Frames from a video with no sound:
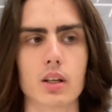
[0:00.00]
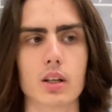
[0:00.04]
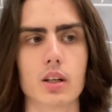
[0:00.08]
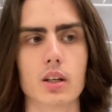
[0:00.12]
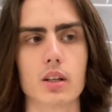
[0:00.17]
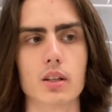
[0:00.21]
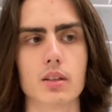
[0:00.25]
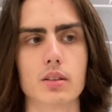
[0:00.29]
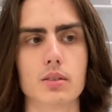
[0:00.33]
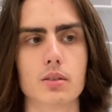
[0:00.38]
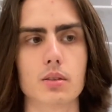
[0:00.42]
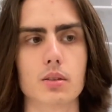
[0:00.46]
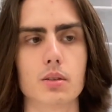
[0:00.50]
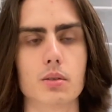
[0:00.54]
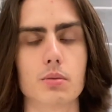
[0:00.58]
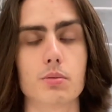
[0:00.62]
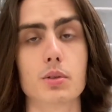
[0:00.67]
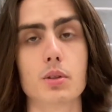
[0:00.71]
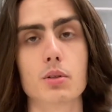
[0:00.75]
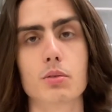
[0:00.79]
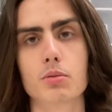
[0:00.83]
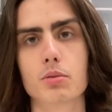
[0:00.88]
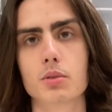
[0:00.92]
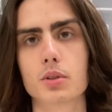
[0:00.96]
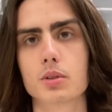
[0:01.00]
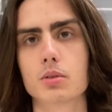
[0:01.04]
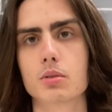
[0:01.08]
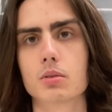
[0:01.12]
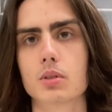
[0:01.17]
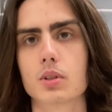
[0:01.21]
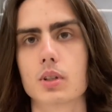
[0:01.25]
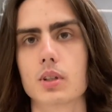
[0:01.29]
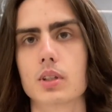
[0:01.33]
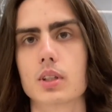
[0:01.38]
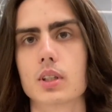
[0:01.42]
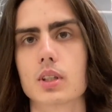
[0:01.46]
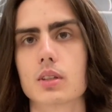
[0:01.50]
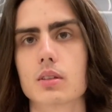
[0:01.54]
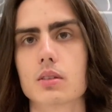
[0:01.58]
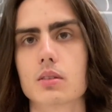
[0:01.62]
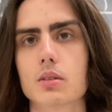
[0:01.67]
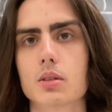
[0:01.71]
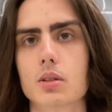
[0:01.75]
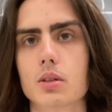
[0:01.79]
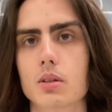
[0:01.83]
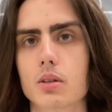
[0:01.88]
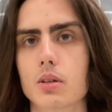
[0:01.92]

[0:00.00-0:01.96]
And feel free to connect